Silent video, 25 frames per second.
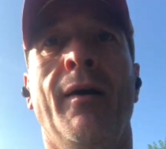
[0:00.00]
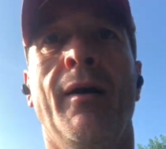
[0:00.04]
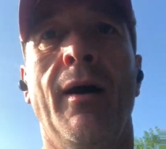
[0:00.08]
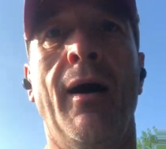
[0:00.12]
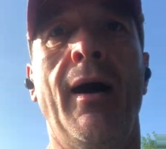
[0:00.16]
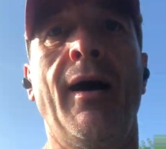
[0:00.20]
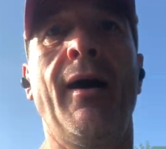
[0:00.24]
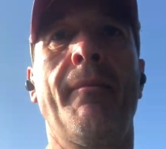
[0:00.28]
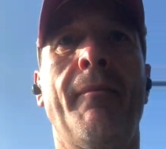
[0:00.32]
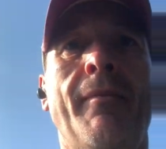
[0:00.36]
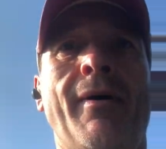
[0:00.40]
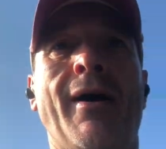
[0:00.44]

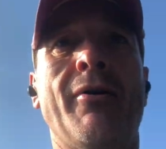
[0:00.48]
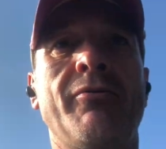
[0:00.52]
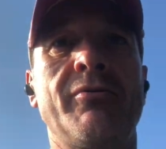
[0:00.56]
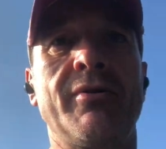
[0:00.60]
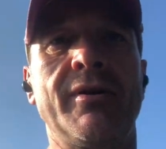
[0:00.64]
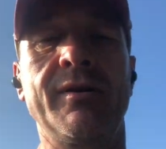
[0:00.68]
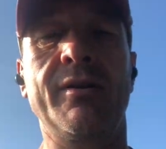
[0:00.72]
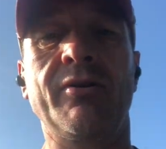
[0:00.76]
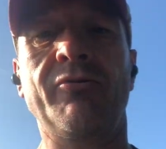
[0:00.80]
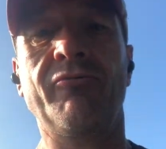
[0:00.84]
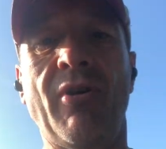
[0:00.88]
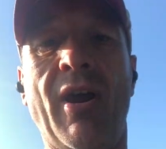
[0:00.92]
out
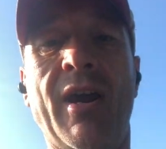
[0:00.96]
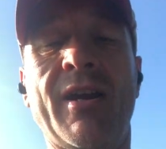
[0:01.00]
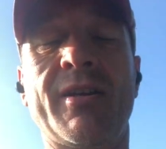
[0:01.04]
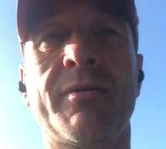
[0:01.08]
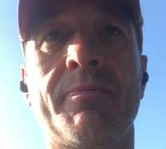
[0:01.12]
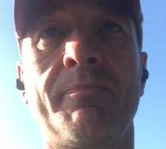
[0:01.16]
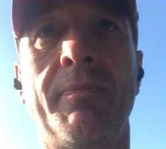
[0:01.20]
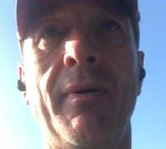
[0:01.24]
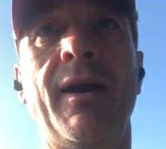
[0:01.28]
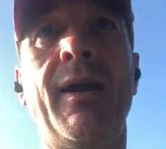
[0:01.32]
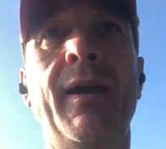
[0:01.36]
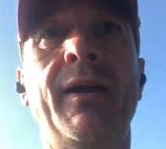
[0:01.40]
into
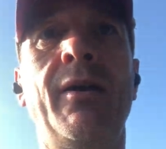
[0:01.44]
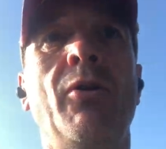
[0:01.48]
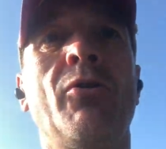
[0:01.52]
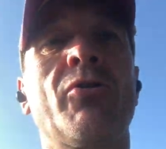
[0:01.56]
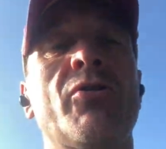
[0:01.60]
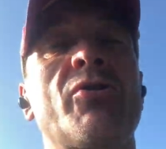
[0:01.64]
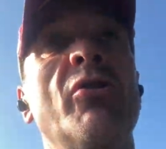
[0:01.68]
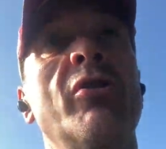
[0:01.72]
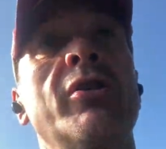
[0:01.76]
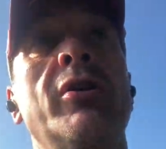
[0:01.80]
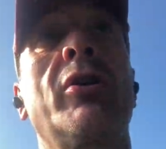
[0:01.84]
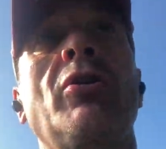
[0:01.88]

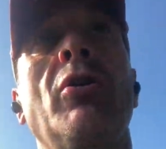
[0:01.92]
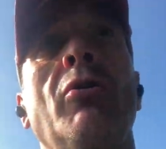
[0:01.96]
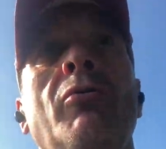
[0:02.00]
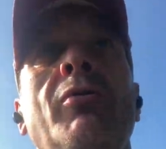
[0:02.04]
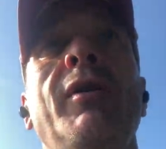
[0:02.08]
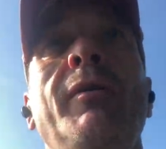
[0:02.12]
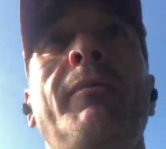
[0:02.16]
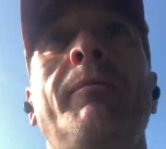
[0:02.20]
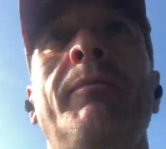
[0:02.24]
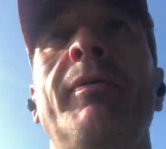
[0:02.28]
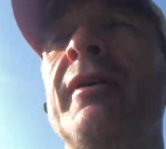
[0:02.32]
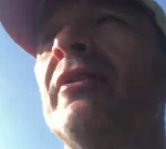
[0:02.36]

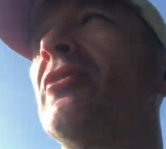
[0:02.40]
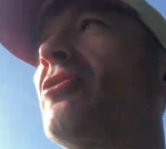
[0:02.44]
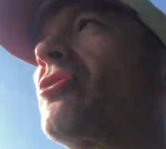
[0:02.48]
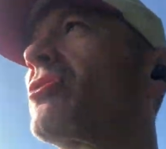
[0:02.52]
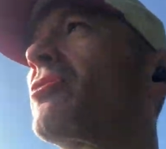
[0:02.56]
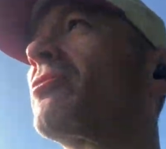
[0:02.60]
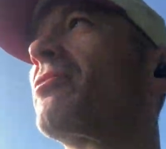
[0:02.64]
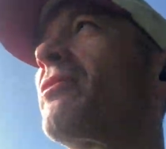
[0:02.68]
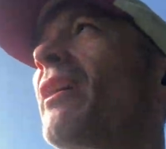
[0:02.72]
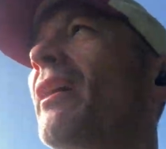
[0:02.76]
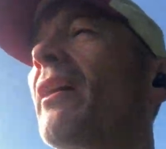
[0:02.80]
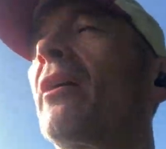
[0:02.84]
Coney Beach,